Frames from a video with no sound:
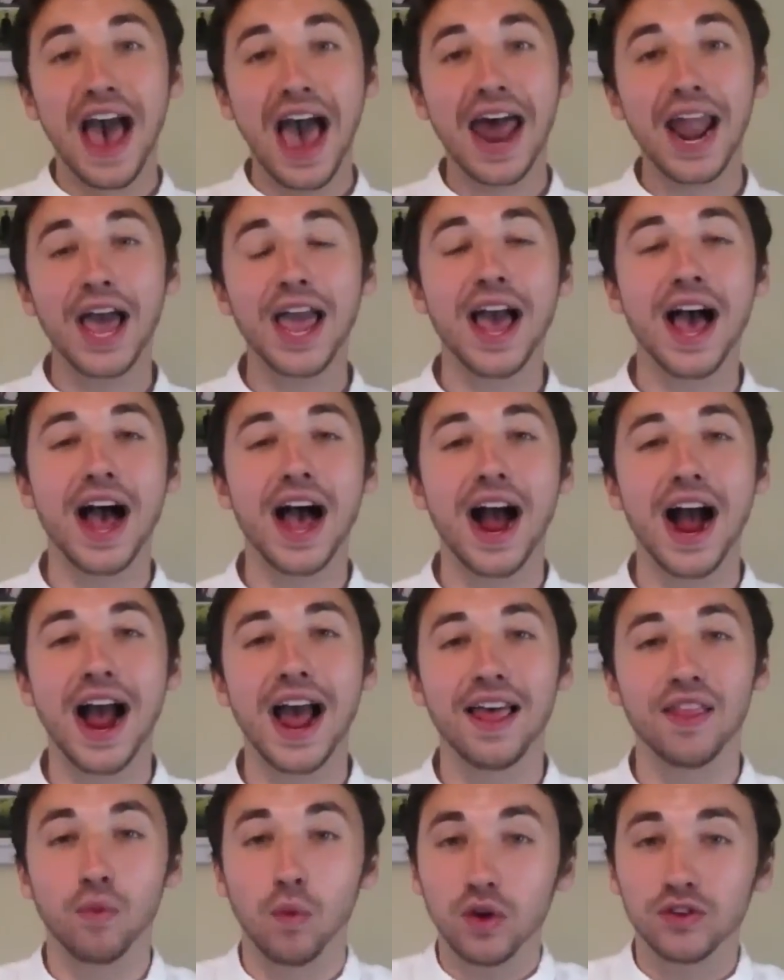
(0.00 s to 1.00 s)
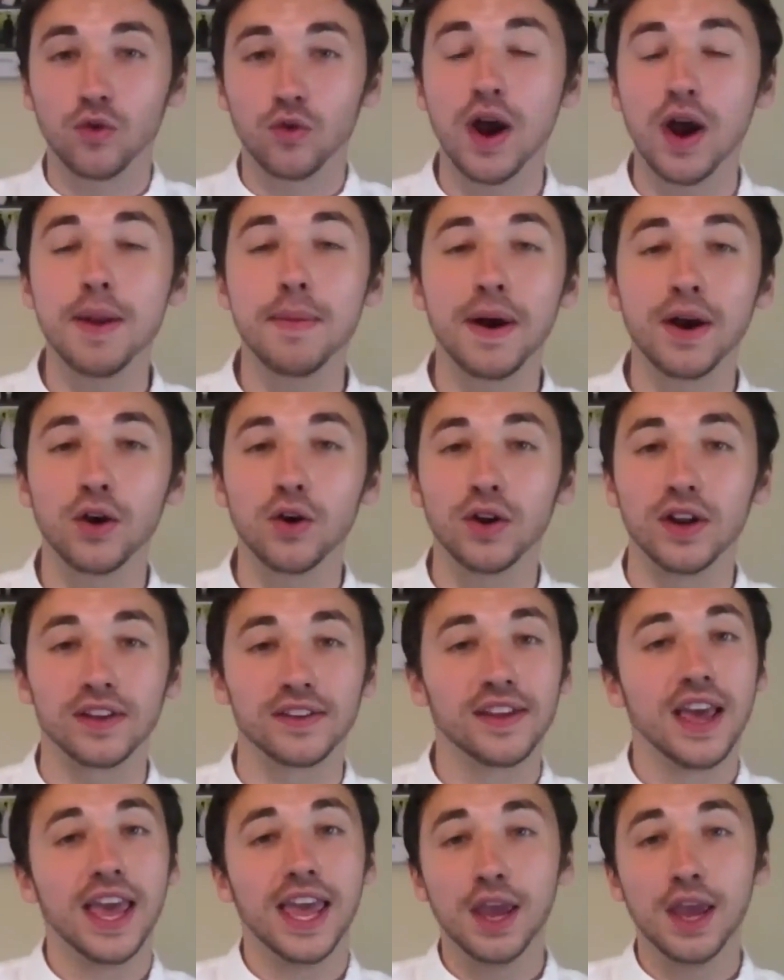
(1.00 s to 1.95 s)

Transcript: And I what's great about God is